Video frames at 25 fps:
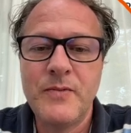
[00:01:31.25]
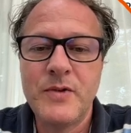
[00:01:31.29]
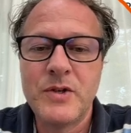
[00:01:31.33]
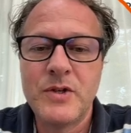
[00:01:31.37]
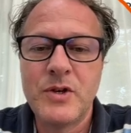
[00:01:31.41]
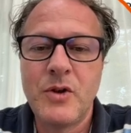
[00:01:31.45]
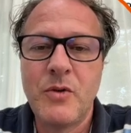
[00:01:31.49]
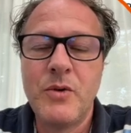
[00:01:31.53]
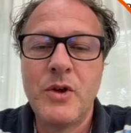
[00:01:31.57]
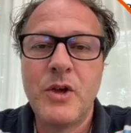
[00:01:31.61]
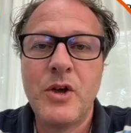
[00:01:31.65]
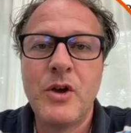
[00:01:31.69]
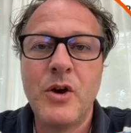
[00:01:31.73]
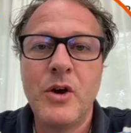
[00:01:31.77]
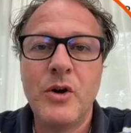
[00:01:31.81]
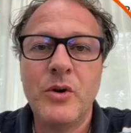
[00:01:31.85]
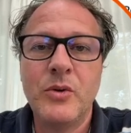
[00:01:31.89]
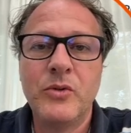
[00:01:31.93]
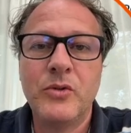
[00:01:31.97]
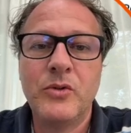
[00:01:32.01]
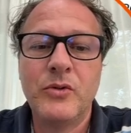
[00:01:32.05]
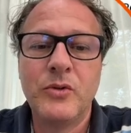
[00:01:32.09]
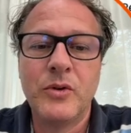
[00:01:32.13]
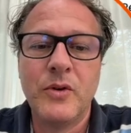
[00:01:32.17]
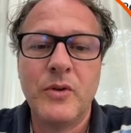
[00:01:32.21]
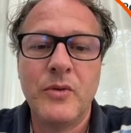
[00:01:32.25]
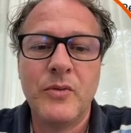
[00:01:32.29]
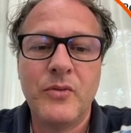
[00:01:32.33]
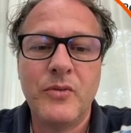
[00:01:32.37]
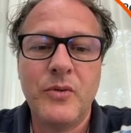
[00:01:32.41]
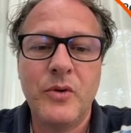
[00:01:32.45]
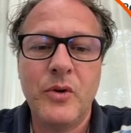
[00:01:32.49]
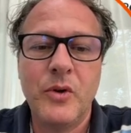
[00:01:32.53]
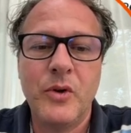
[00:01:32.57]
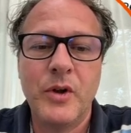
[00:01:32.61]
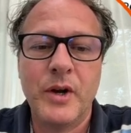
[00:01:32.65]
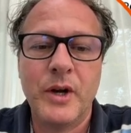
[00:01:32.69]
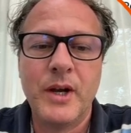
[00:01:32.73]
So we go to the
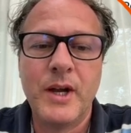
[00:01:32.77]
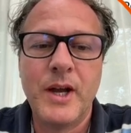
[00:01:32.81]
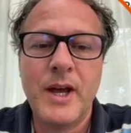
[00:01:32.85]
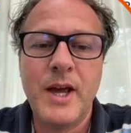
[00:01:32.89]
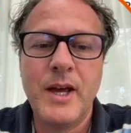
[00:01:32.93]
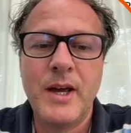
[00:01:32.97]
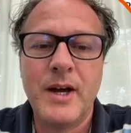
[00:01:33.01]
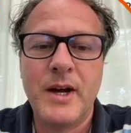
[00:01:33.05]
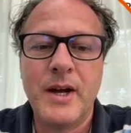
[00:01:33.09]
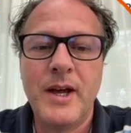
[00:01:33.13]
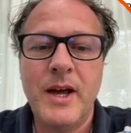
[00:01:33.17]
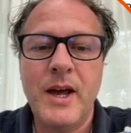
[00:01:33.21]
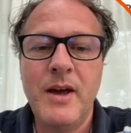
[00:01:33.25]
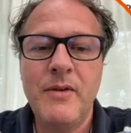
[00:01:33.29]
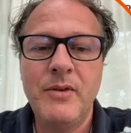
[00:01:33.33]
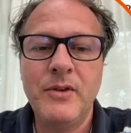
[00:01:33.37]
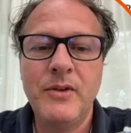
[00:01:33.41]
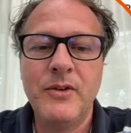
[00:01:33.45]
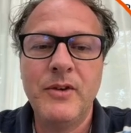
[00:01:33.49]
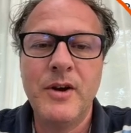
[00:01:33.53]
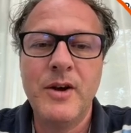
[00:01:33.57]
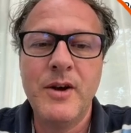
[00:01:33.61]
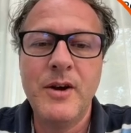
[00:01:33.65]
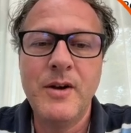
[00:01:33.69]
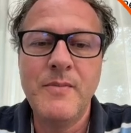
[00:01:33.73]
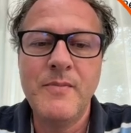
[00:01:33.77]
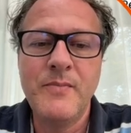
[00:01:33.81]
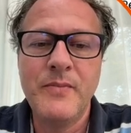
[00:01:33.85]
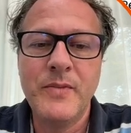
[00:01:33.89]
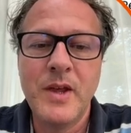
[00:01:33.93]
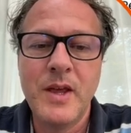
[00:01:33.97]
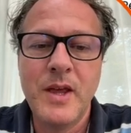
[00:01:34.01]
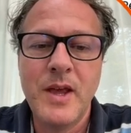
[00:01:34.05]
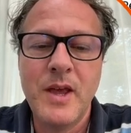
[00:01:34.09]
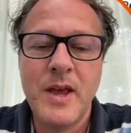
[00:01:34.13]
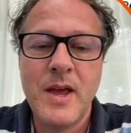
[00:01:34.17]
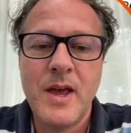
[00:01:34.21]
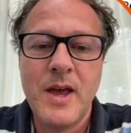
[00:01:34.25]
folder AI avatar,
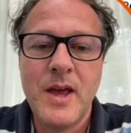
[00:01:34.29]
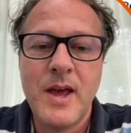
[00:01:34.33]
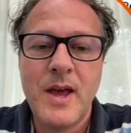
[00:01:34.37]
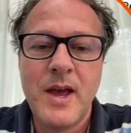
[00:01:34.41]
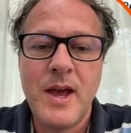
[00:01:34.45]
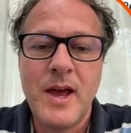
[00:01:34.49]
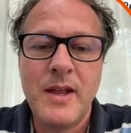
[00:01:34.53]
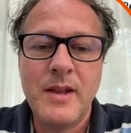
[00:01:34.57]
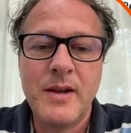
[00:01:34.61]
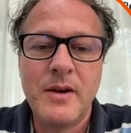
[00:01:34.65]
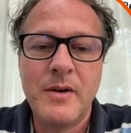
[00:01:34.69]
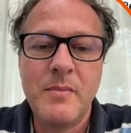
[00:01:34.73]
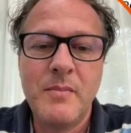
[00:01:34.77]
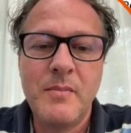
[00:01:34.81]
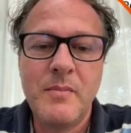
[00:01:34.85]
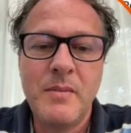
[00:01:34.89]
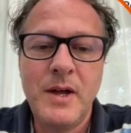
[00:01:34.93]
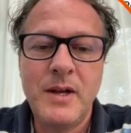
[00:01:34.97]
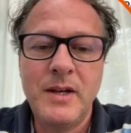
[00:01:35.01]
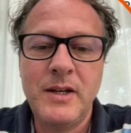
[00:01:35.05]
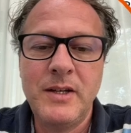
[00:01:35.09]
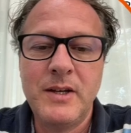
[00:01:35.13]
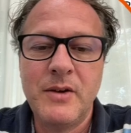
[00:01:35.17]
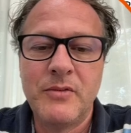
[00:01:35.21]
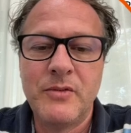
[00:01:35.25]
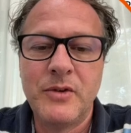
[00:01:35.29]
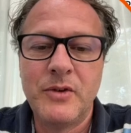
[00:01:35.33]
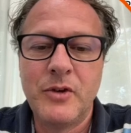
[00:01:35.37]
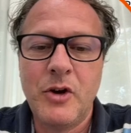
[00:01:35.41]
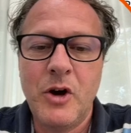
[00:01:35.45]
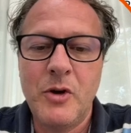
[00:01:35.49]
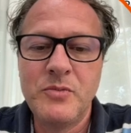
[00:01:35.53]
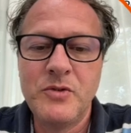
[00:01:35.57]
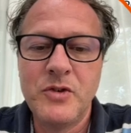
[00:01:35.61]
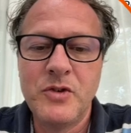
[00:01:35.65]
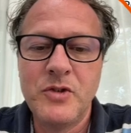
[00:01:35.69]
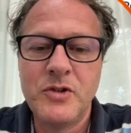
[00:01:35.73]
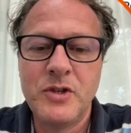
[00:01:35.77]
and there are many different
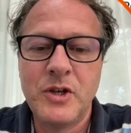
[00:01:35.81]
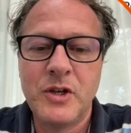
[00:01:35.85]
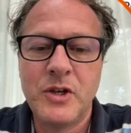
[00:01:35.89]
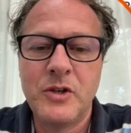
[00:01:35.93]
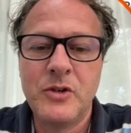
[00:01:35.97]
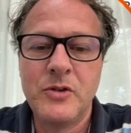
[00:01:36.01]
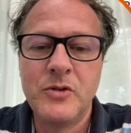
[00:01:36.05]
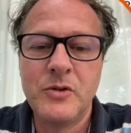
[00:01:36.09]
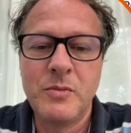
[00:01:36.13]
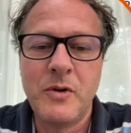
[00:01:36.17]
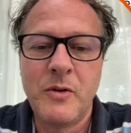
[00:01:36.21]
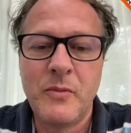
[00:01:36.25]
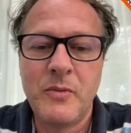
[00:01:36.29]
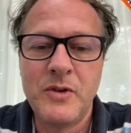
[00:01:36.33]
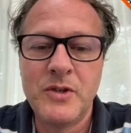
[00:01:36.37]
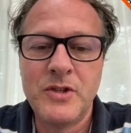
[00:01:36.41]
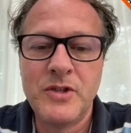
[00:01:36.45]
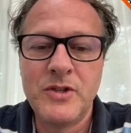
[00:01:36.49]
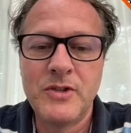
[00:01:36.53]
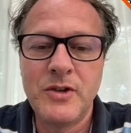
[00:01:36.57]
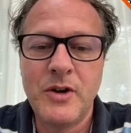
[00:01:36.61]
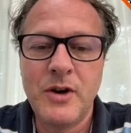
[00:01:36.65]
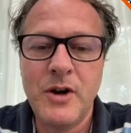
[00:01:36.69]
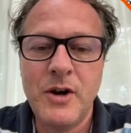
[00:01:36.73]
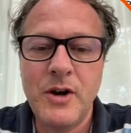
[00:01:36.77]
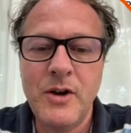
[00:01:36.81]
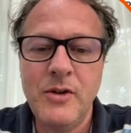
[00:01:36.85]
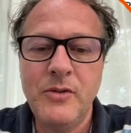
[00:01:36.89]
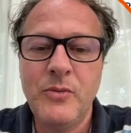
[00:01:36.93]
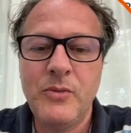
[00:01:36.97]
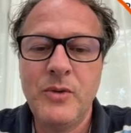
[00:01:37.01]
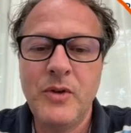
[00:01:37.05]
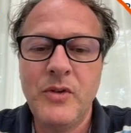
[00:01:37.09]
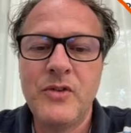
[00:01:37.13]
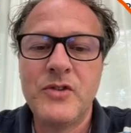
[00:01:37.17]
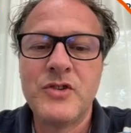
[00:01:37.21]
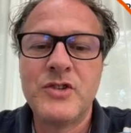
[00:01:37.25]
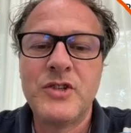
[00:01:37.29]
options you can do, but we start
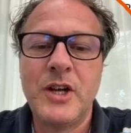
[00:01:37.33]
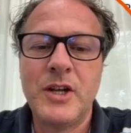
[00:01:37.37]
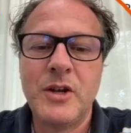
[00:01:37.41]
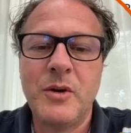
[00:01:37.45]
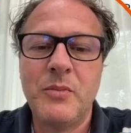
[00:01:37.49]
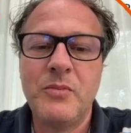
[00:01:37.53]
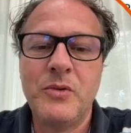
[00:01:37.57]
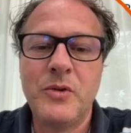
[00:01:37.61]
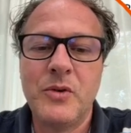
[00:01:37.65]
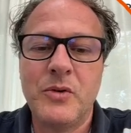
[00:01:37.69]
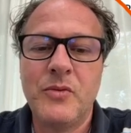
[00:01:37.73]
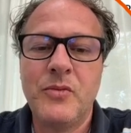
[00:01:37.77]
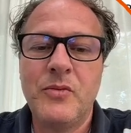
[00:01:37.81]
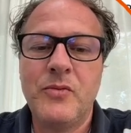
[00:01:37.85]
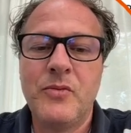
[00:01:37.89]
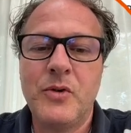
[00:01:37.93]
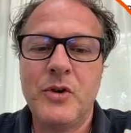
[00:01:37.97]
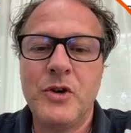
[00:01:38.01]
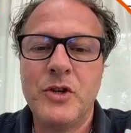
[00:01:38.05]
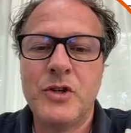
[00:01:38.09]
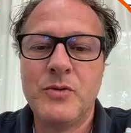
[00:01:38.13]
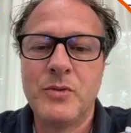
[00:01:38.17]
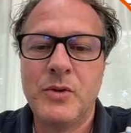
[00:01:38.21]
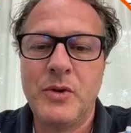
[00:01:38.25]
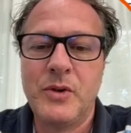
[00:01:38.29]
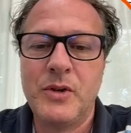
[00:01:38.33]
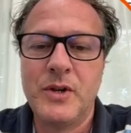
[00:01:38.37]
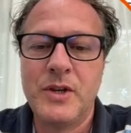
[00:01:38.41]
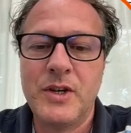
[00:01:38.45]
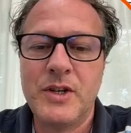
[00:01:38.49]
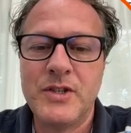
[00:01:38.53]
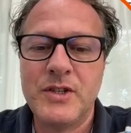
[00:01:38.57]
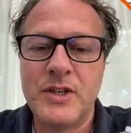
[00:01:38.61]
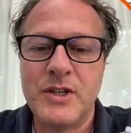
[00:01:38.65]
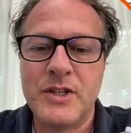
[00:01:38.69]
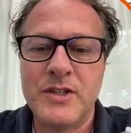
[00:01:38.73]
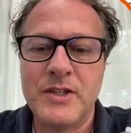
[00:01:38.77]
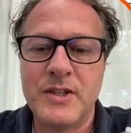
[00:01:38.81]
with set up your virtual
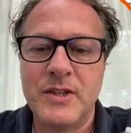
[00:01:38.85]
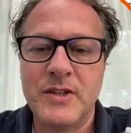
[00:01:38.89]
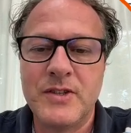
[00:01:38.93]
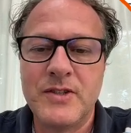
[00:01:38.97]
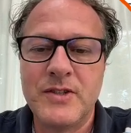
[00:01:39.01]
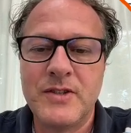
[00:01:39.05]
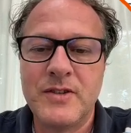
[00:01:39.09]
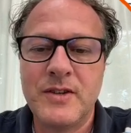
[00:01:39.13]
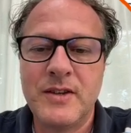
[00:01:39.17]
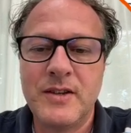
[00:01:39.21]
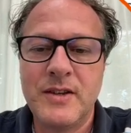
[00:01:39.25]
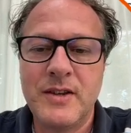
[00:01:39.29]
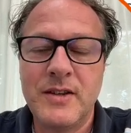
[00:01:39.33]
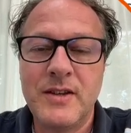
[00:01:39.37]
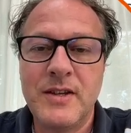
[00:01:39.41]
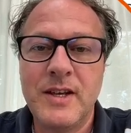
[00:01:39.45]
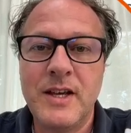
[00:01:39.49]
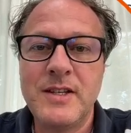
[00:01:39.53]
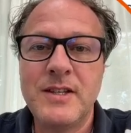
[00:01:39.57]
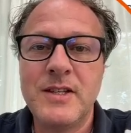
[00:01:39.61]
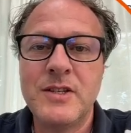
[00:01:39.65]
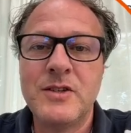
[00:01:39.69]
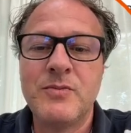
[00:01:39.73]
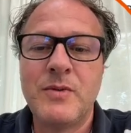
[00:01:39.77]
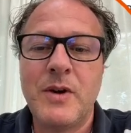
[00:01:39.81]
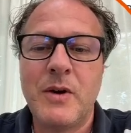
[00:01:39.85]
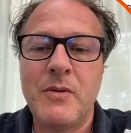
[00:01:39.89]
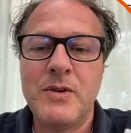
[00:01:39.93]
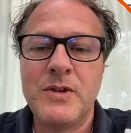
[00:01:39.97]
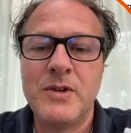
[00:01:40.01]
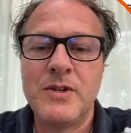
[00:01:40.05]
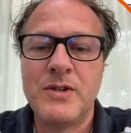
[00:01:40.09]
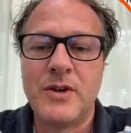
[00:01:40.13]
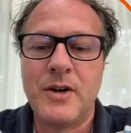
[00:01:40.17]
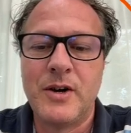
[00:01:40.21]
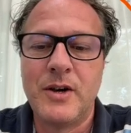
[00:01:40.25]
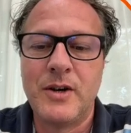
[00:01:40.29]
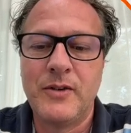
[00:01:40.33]
assistants. That is where we
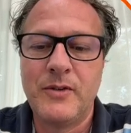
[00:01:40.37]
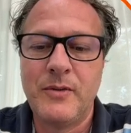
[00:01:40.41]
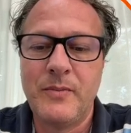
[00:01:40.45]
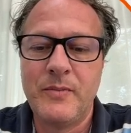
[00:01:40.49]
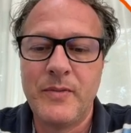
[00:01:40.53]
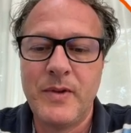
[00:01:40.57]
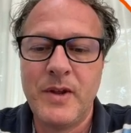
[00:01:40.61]
start.